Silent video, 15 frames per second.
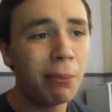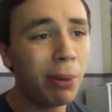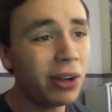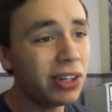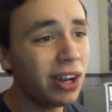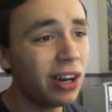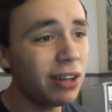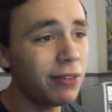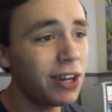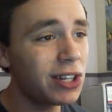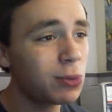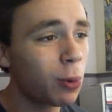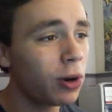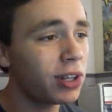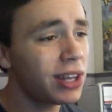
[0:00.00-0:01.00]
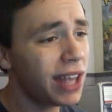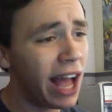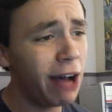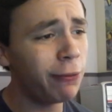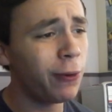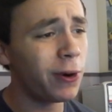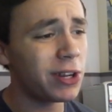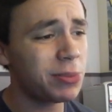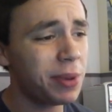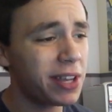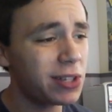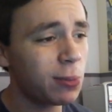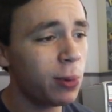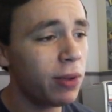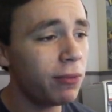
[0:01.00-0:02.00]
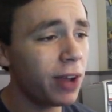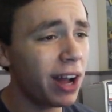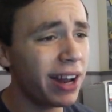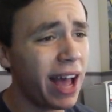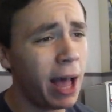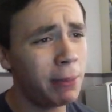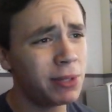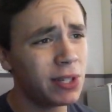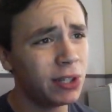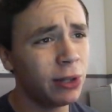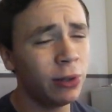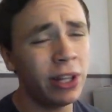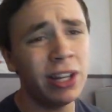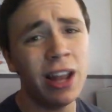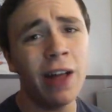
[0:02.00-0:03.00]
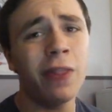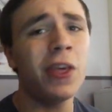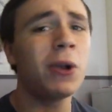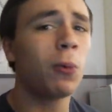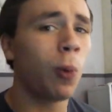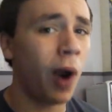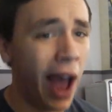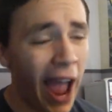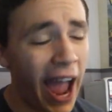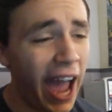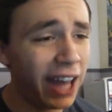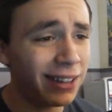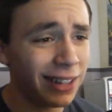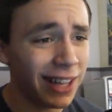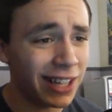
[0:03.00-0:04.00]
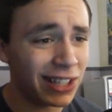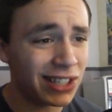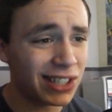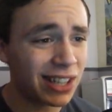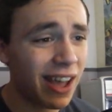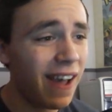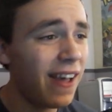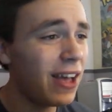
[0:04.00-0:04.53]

but none of it is working out for us, because we've got absolutely nothing. We're hatless.